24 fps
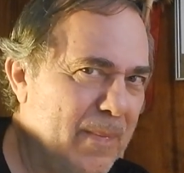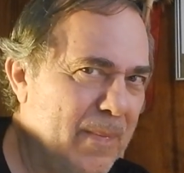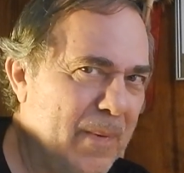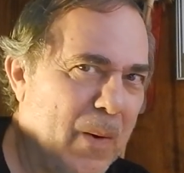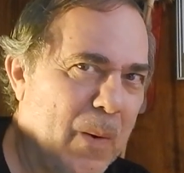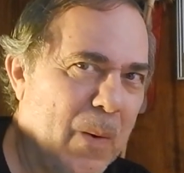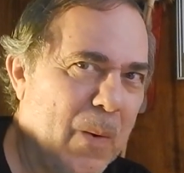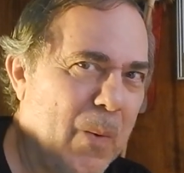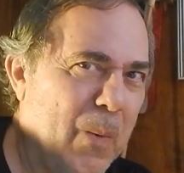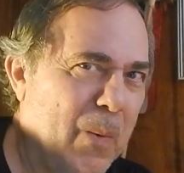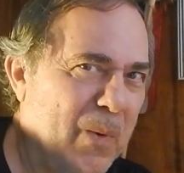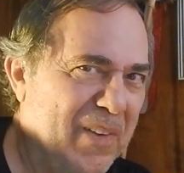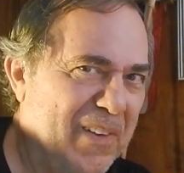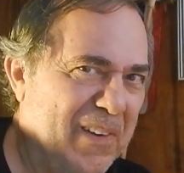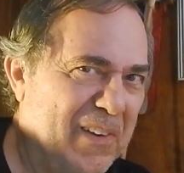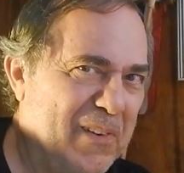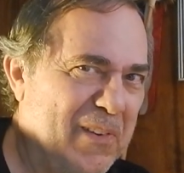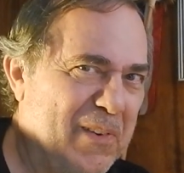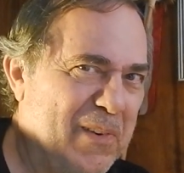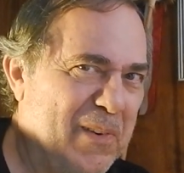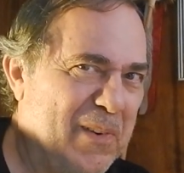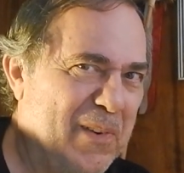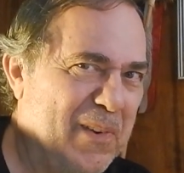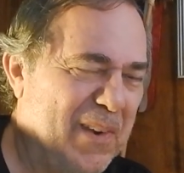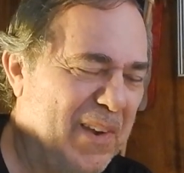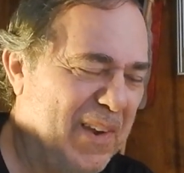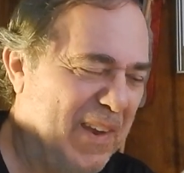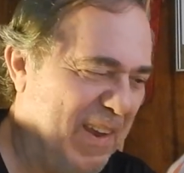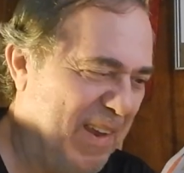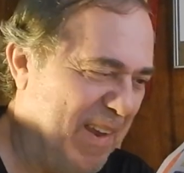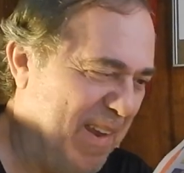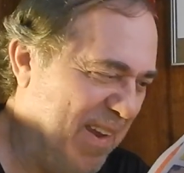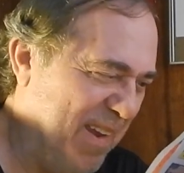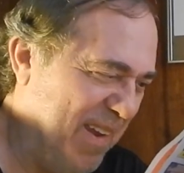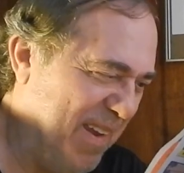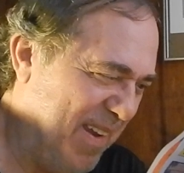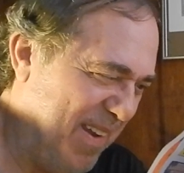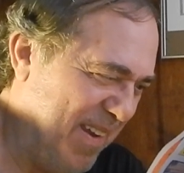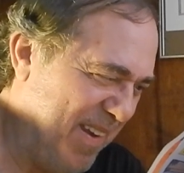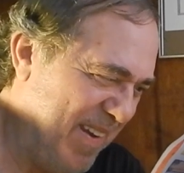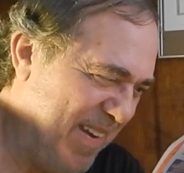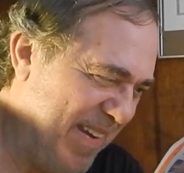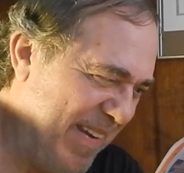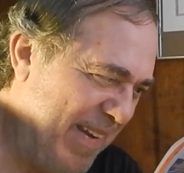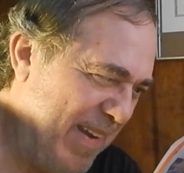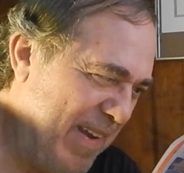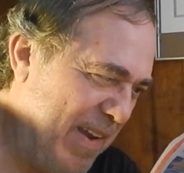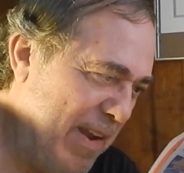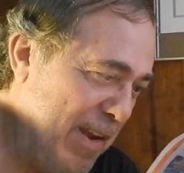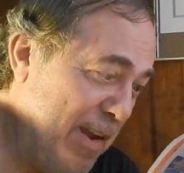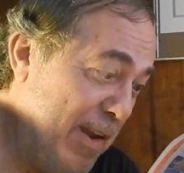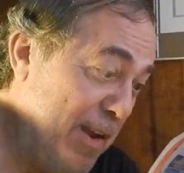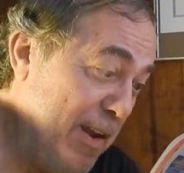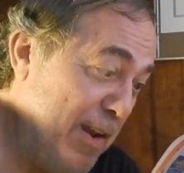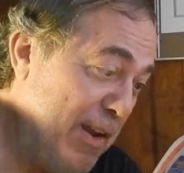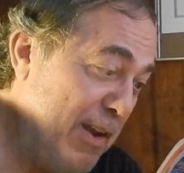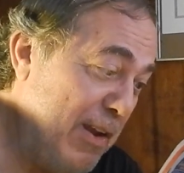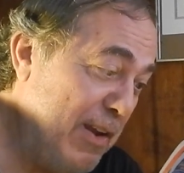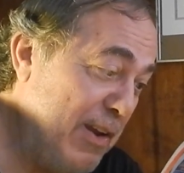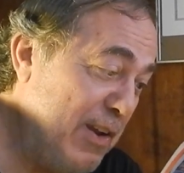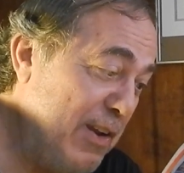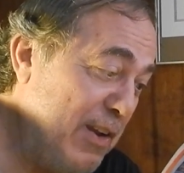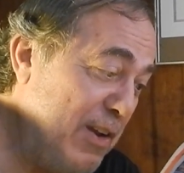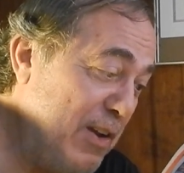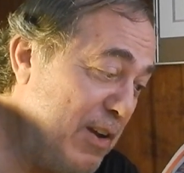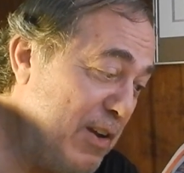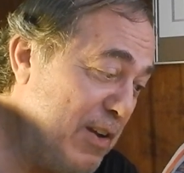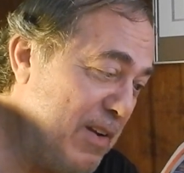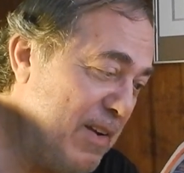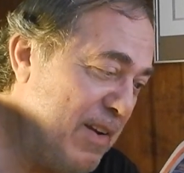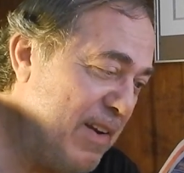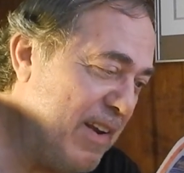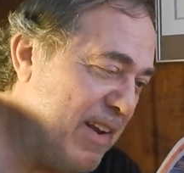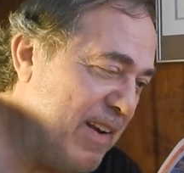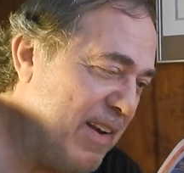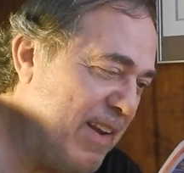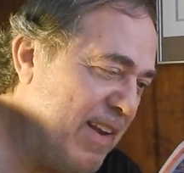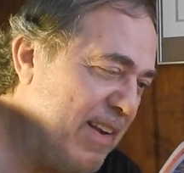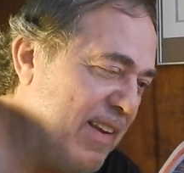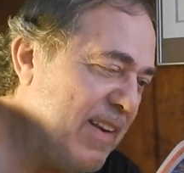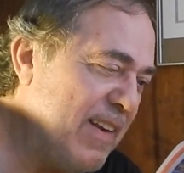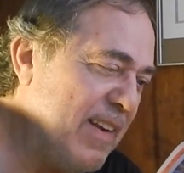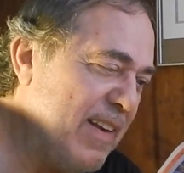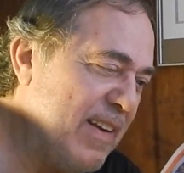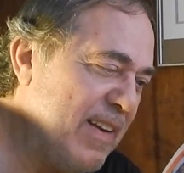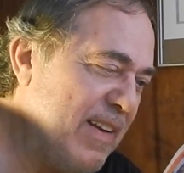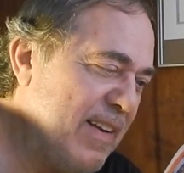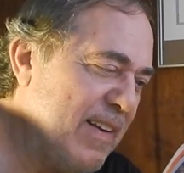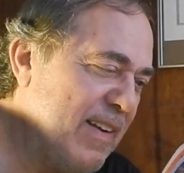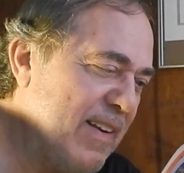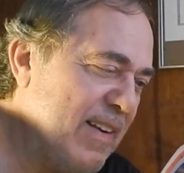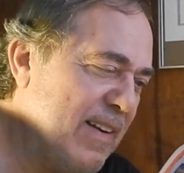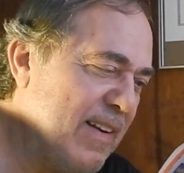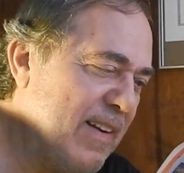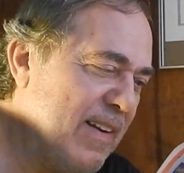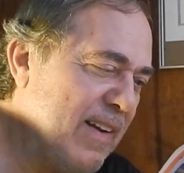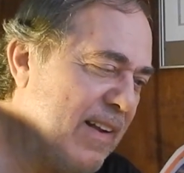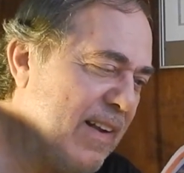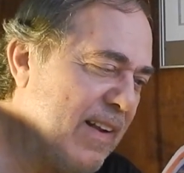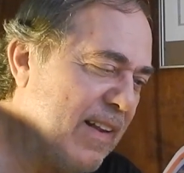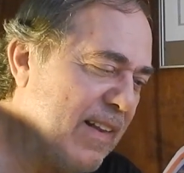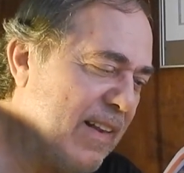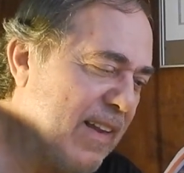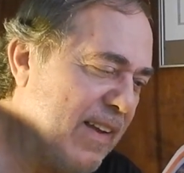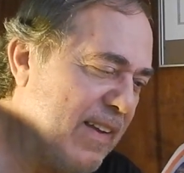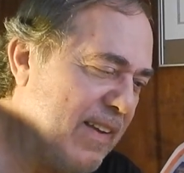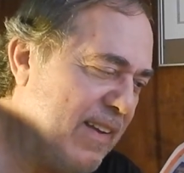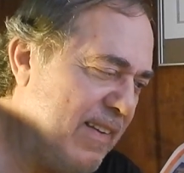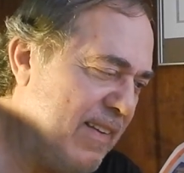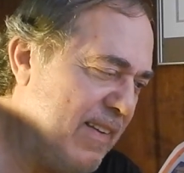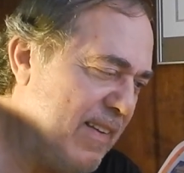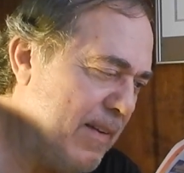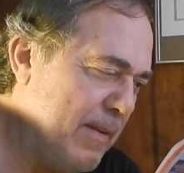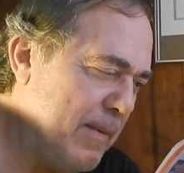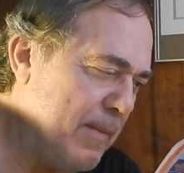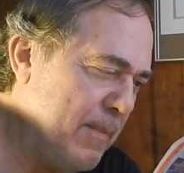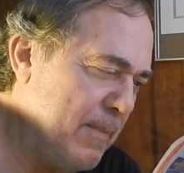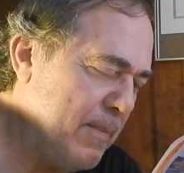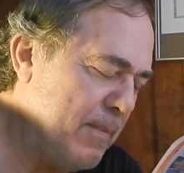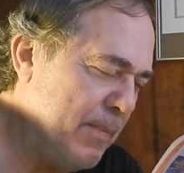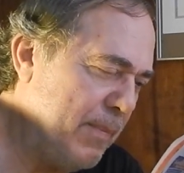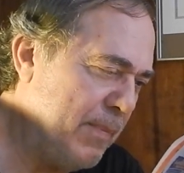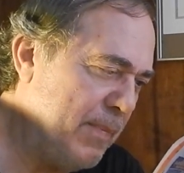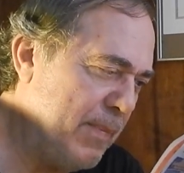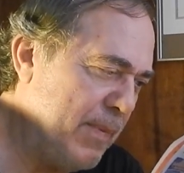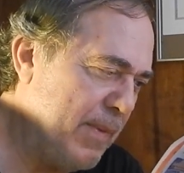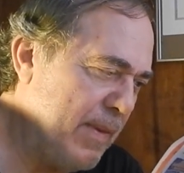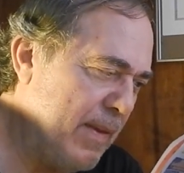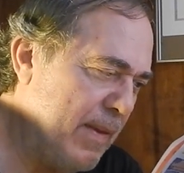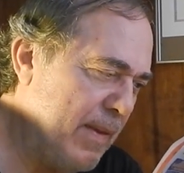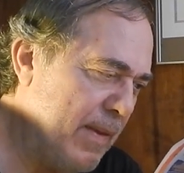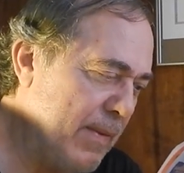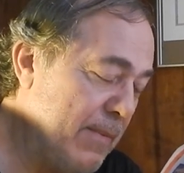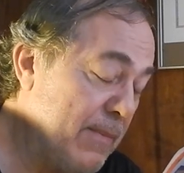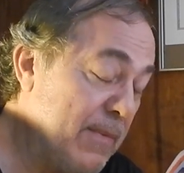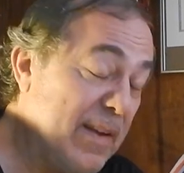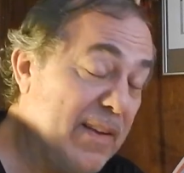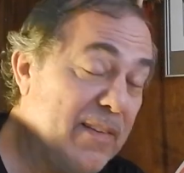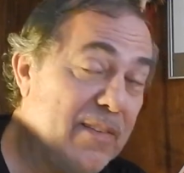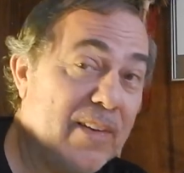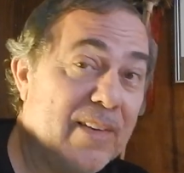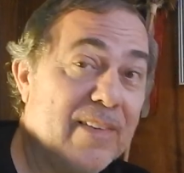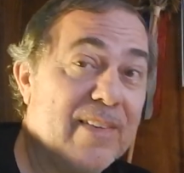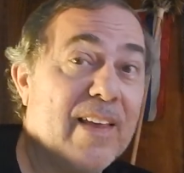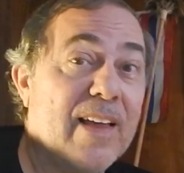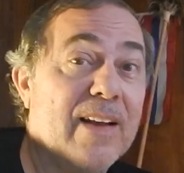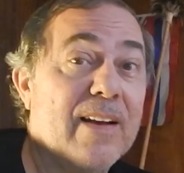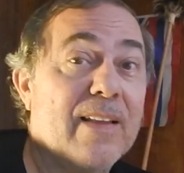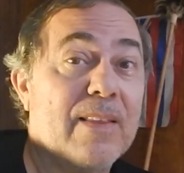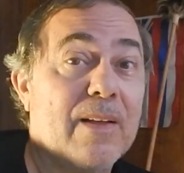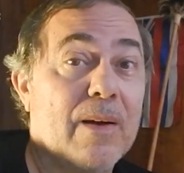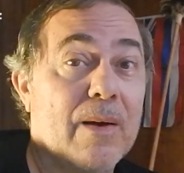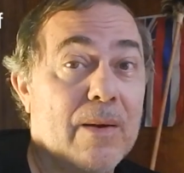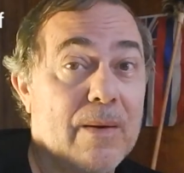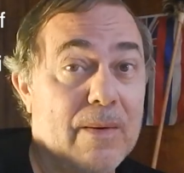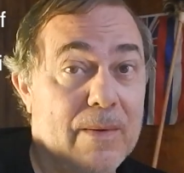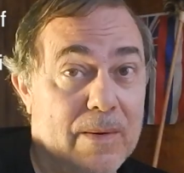Holy shit. And then Kala'i, right, she's the head of the